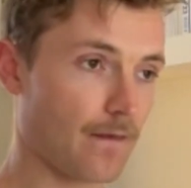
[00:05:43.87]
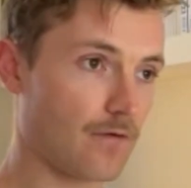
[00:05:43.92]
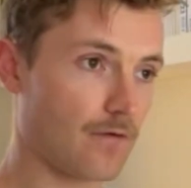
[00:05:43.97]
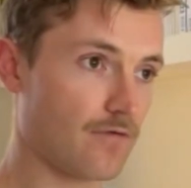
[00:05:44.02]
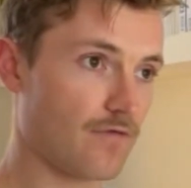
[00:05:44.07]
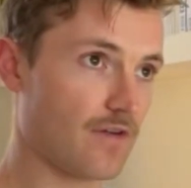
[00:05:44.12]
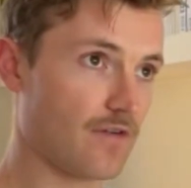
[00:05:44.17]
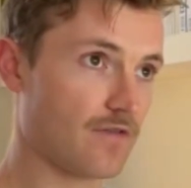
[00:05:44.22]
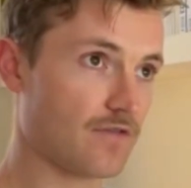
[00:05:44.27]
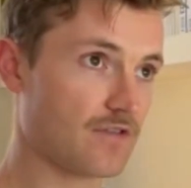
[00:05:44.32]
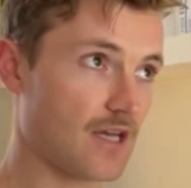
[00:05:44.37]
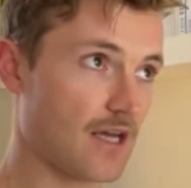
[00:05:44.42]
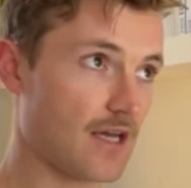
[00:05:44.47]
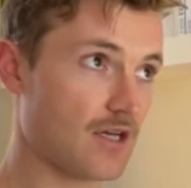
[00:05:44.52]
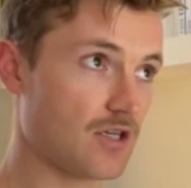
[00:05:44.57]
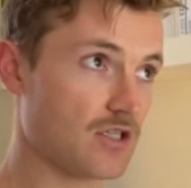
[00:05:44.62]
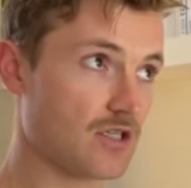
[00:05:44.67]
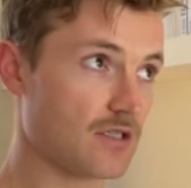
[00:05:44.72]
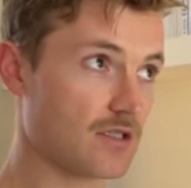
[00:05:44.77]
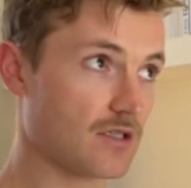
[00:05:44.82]
And the 5th
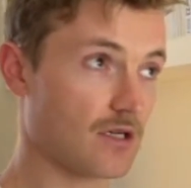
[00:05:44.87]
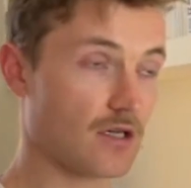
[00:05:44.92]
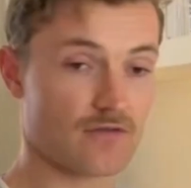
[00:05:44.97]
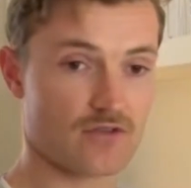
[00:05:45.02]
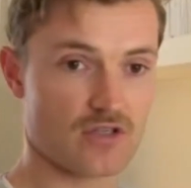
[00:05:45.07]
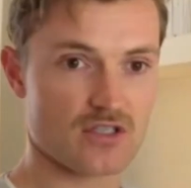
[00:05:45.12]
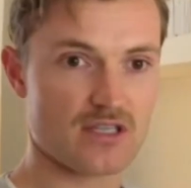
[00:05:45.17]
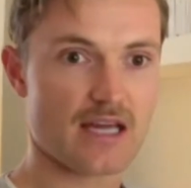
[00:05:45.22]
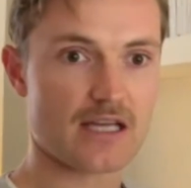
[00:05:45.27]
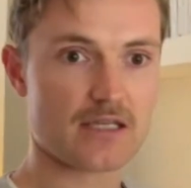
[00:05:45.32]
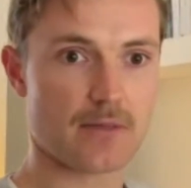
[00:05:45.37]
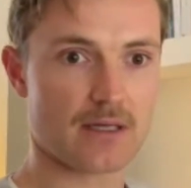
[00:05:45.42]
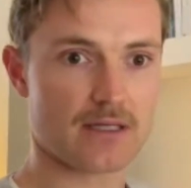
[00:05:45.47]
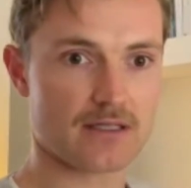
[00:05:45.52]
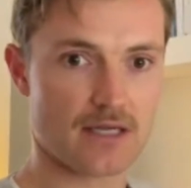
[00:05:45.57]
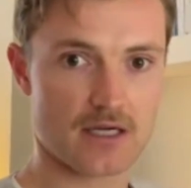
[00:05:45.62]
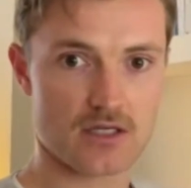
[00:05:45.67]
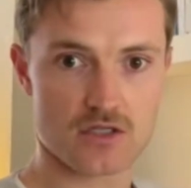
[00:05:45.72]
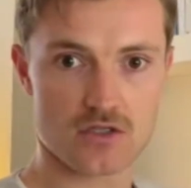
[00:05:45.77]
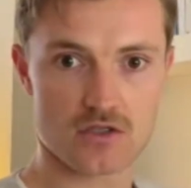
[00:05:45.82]
stage is kind of just
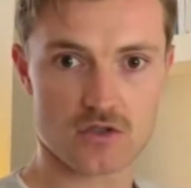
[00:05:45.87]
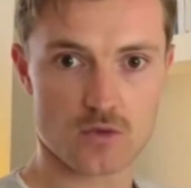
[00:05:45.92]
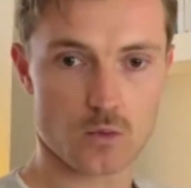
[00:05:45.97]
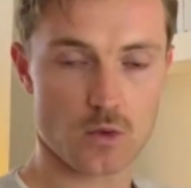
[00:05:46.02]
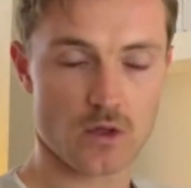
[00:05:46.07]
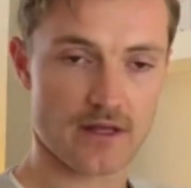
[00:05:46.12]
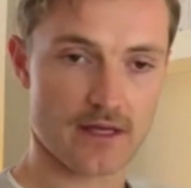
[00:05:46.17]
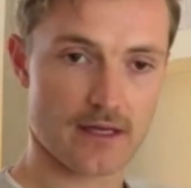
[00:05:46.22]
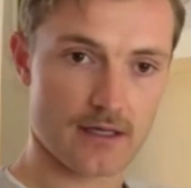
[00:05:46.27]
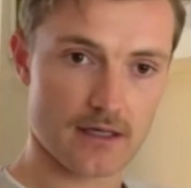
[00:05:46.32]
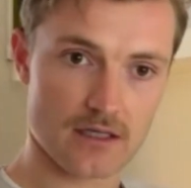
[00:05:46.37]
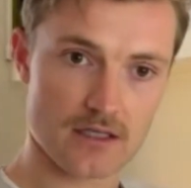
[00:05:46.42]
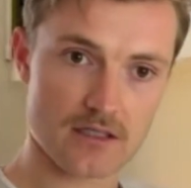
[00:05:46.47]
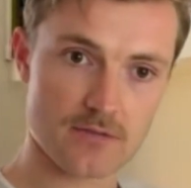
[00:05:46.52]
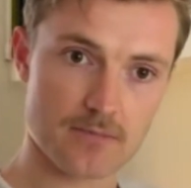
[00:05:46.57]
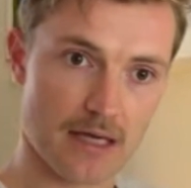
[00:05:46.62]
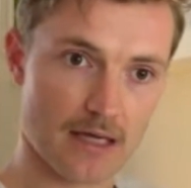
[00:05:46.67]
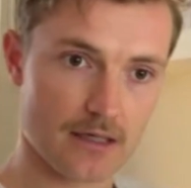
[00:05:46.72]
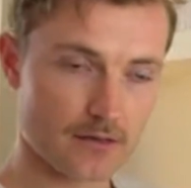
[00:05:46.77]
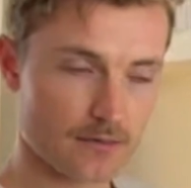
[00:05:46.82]
expectations on what they can
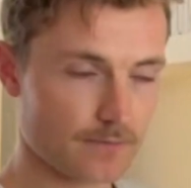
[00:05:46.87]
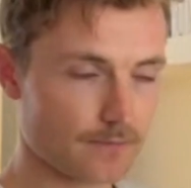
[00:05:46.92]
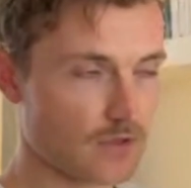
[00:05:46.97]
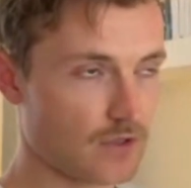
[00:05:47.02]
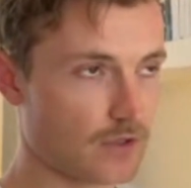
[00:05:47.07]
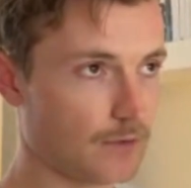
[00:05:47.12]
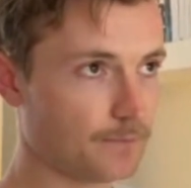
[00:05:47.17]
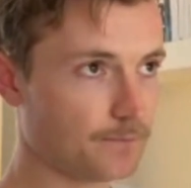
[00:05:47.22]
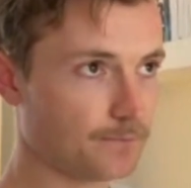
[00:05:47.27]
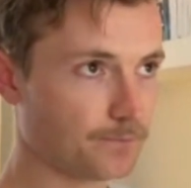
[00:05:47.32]
expect. So